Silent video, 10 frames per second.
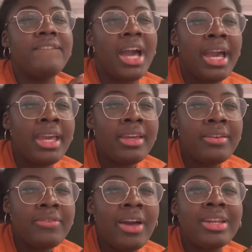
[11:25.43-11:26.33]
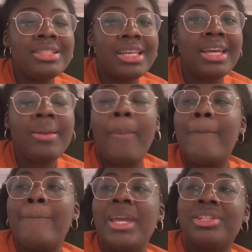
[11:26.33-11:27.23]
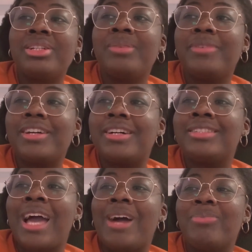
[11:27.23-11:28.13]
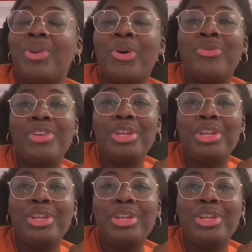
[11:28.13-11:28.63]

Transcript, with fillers: 5 out of 10 majorly because I am not